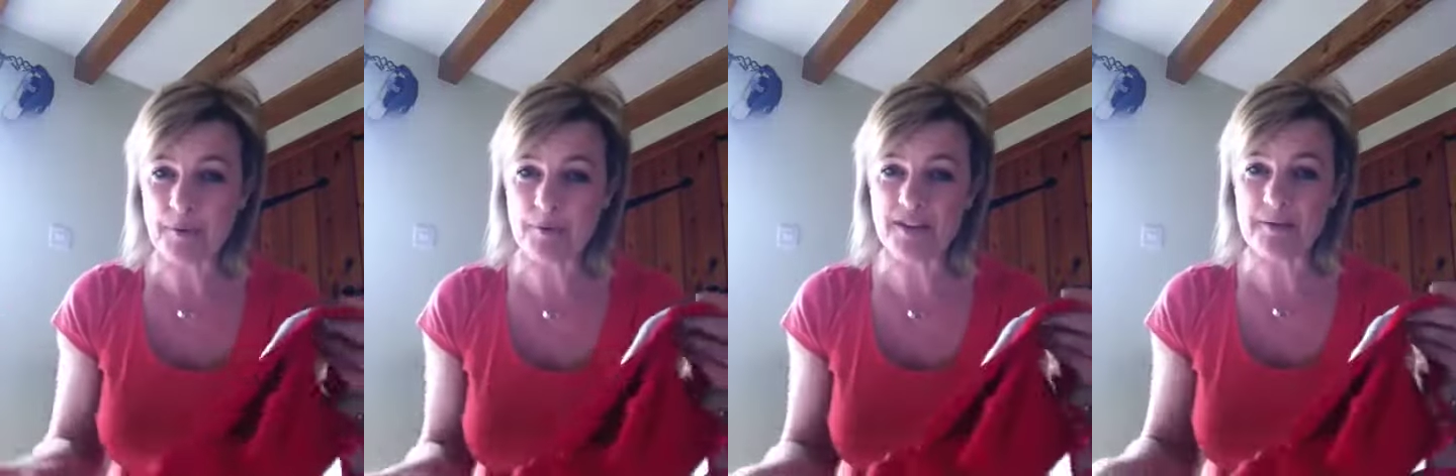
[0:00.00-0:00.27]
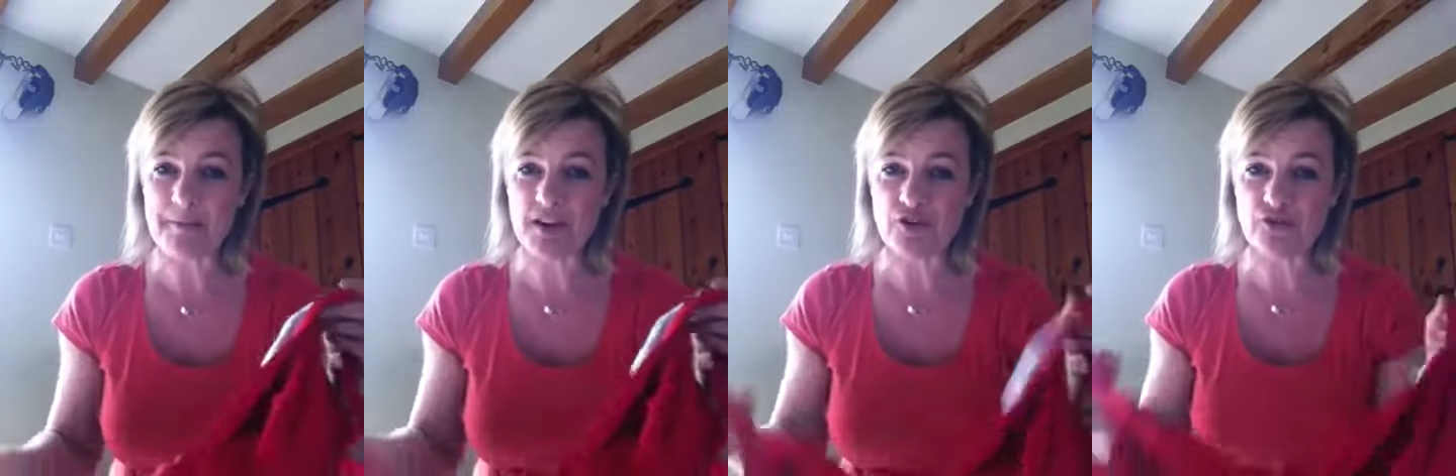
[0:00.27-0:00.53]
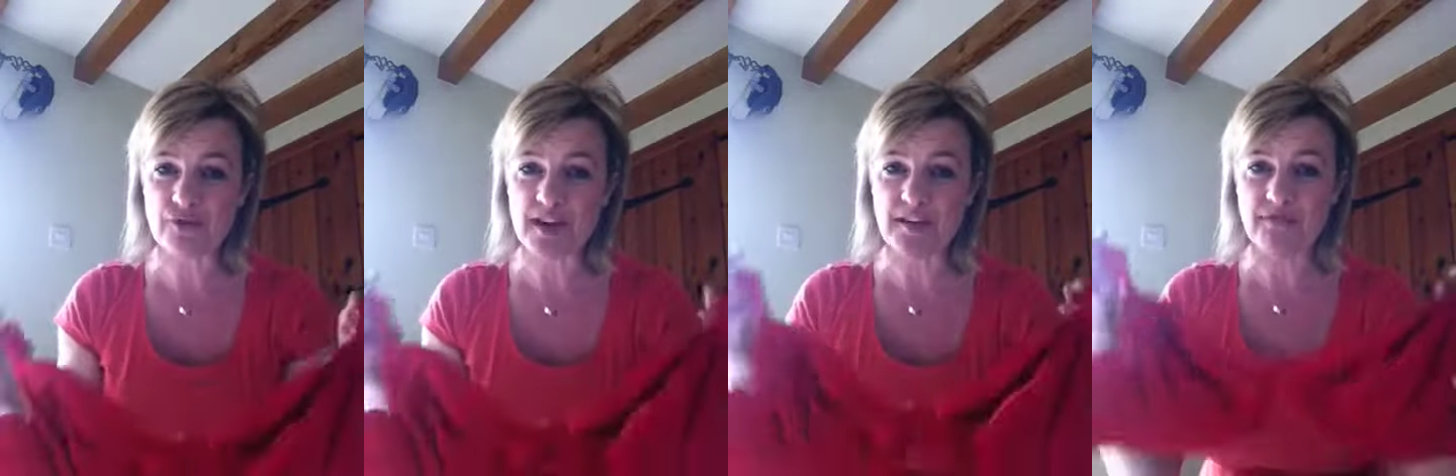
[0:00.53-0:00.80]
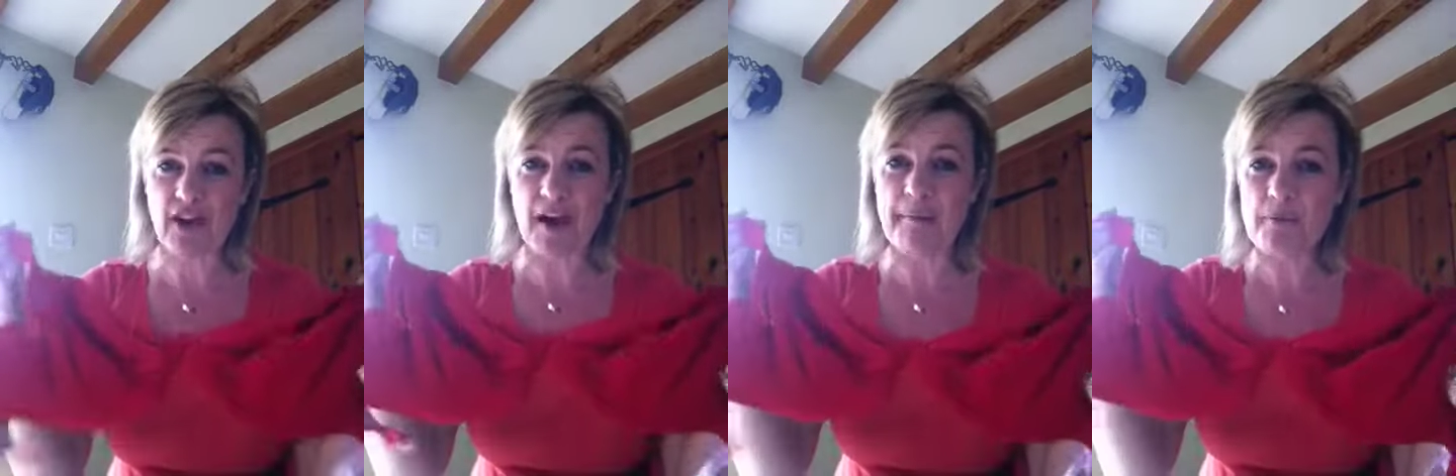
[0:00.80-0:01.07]
with the midriff.
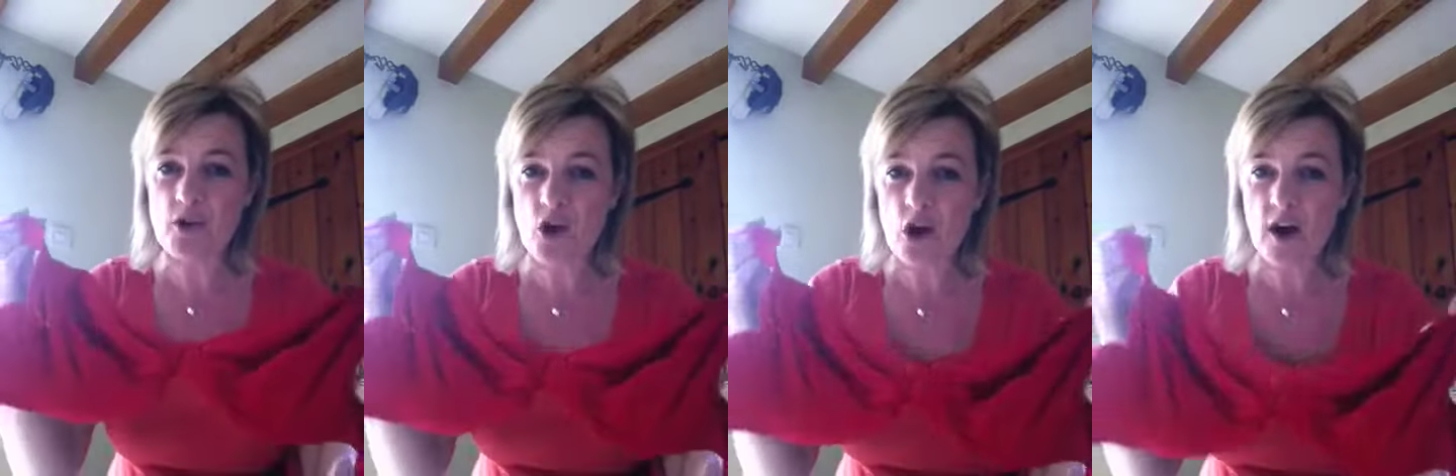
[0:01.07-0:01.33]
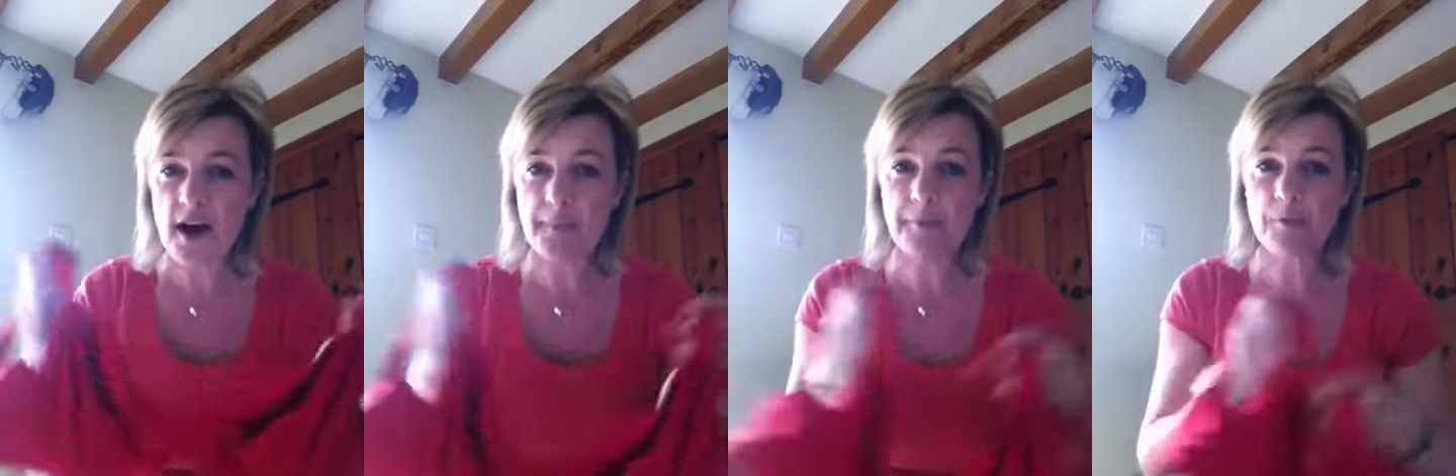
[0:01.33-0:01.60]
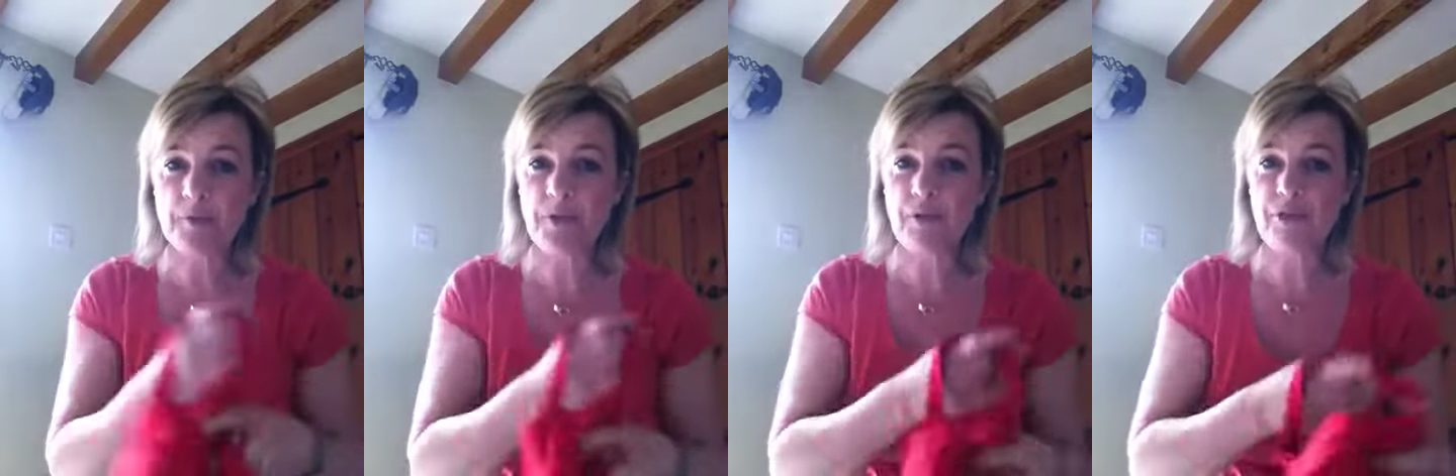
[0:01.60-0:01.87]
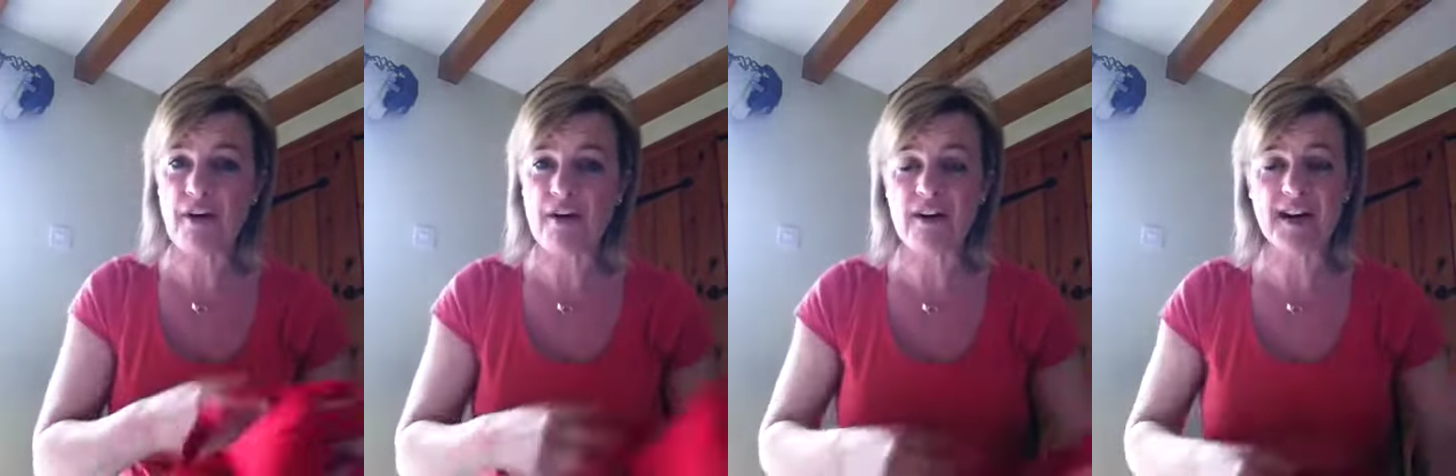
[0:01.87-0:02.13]
I'm not happy with the
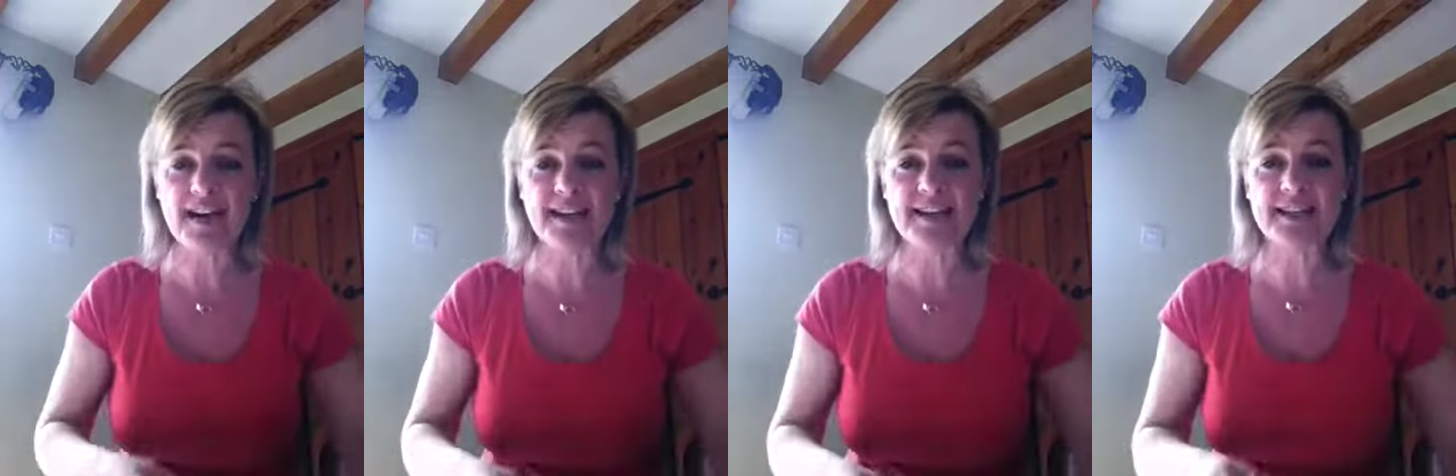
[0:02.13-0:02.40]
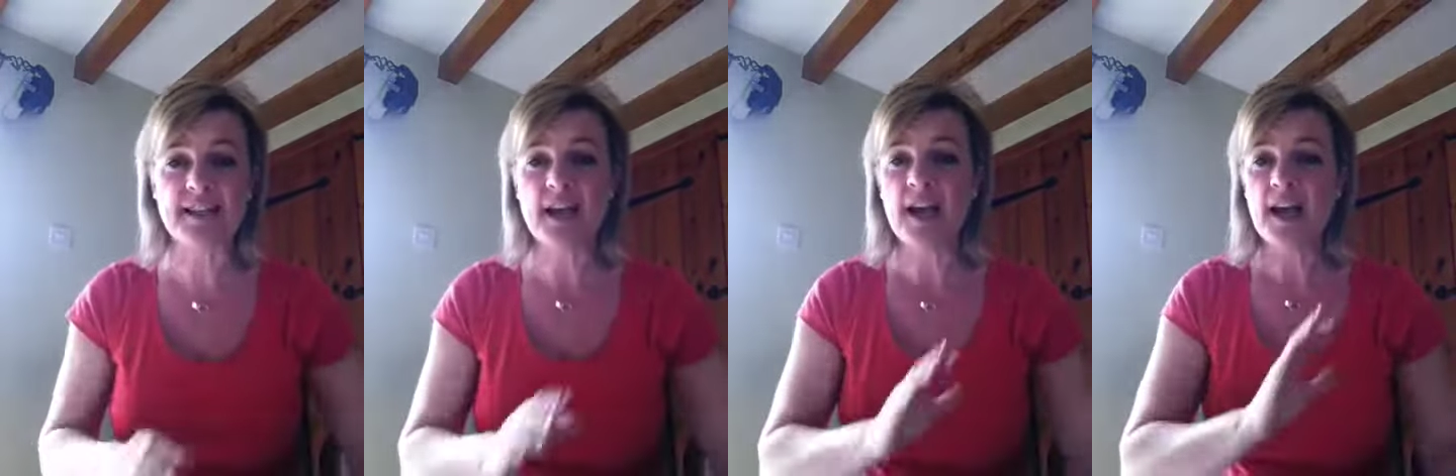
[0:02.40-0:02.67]
thighs.